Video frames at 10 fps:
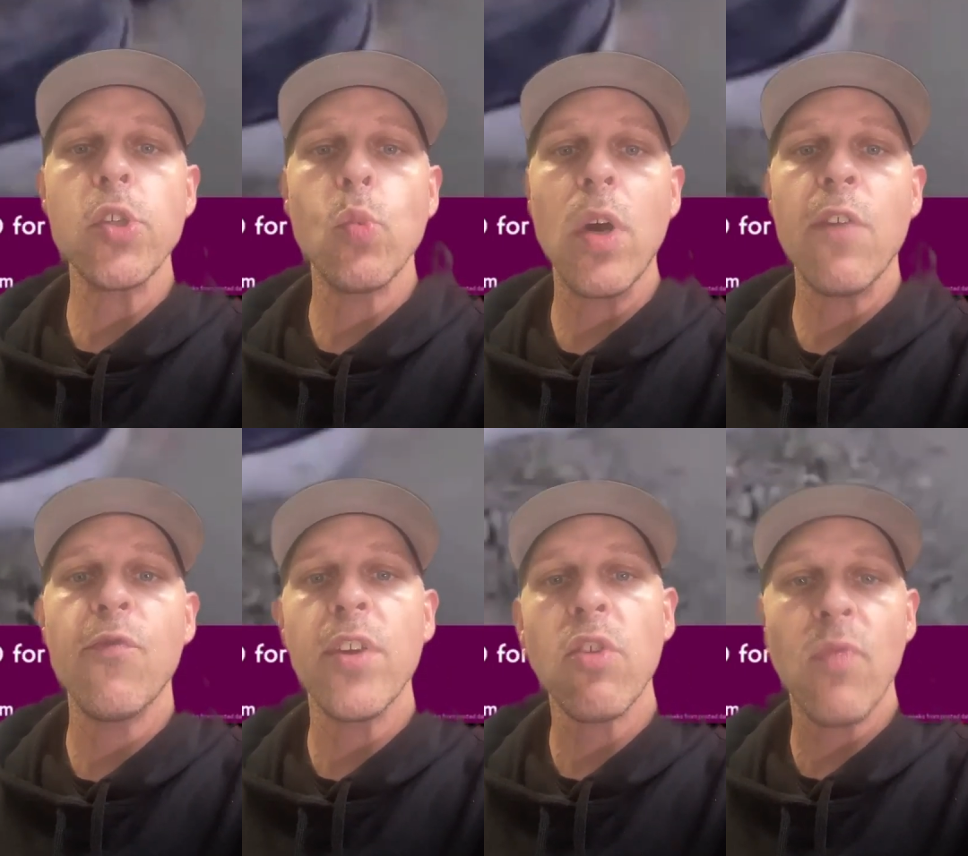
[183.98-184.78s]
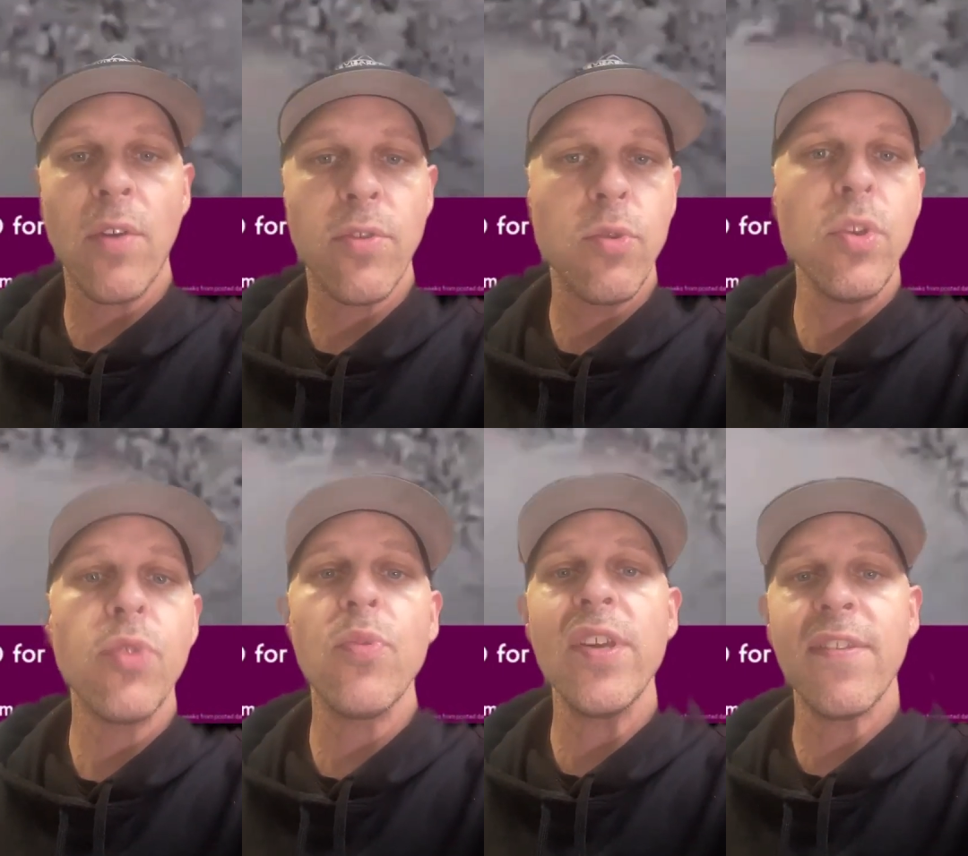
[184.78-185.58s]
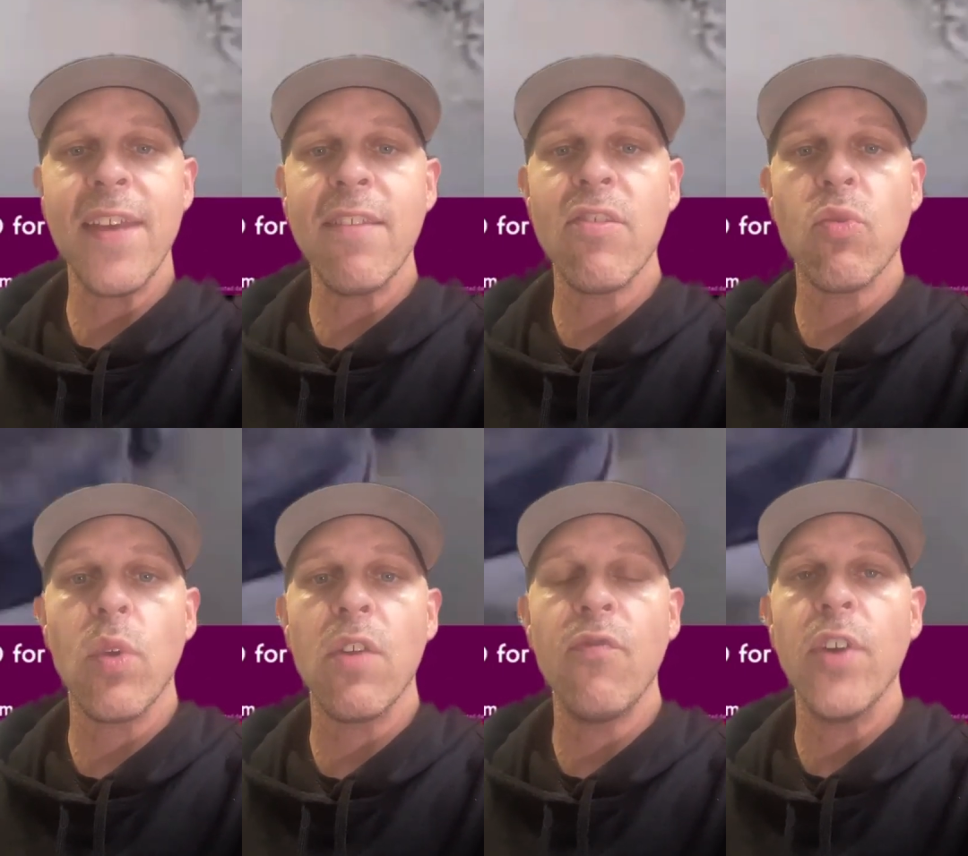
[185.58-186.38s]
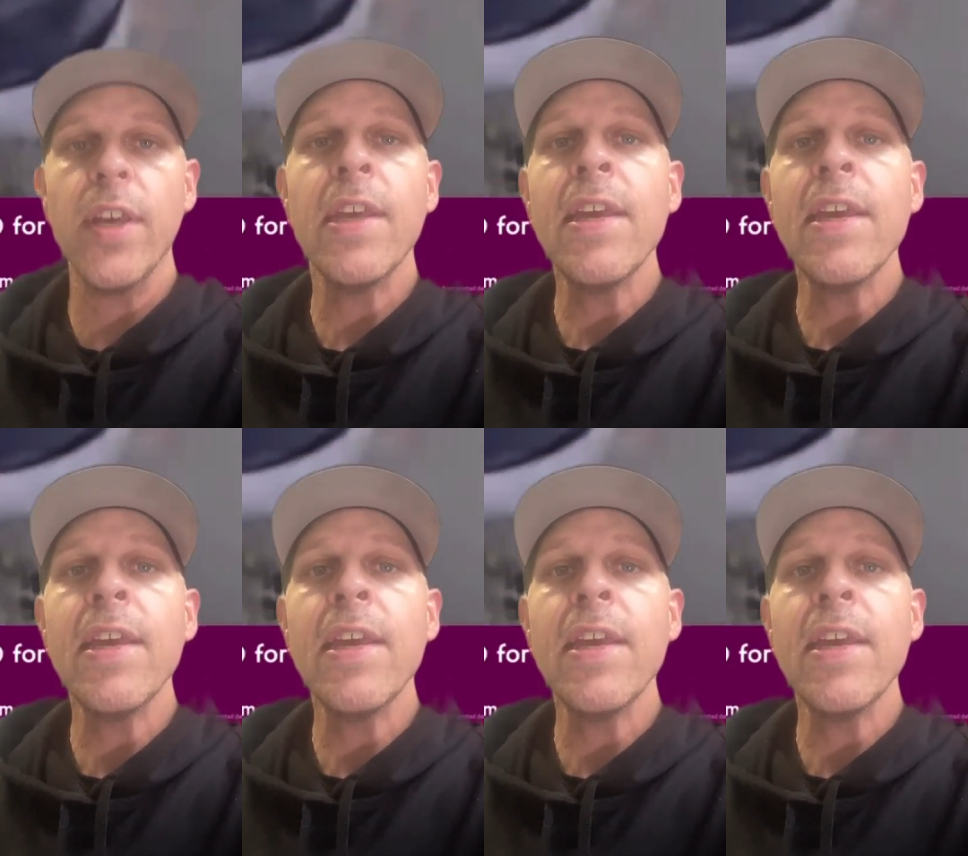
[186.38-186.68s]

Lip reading: square foot is around 2 to 3 cents a square foot.